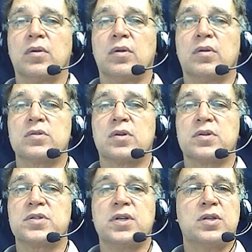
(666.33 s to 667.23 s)
Here's our
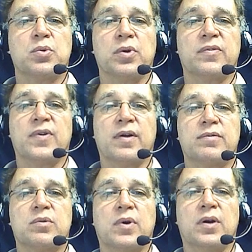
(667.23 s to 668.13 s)

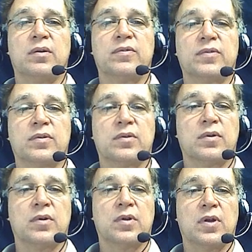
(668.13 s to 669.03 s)
C2512.
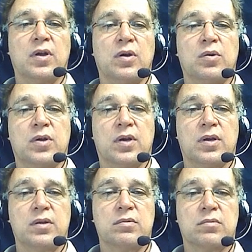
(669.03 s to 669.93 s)

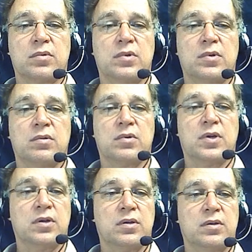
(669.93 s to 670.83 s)
OK, and
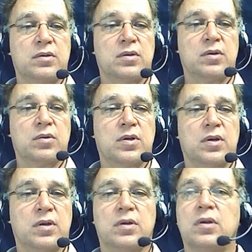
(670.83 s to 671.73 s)
OK, and OK.
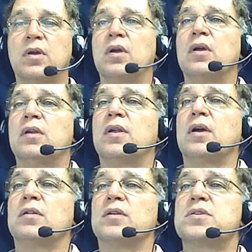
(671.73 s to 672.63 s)

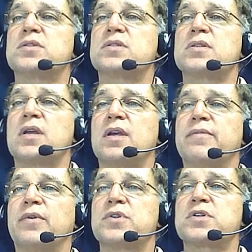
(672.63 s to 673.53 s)
Now let's
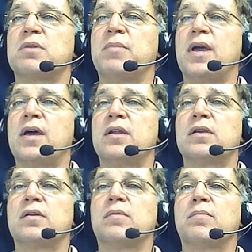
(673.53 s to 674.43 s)
save our
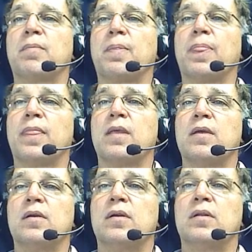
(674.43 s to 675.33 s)
schematic.
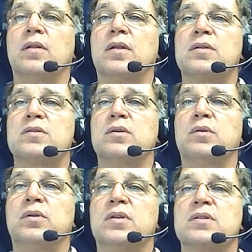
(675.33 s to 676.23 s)
Let's
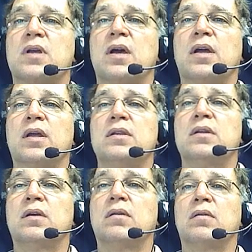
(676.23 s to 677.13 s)
do a design.
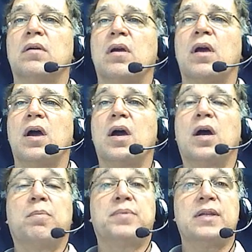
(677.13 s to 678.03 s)

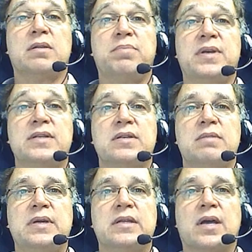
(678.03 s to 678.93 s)
Update the
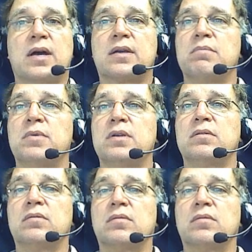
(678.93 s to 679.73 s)
PCB document.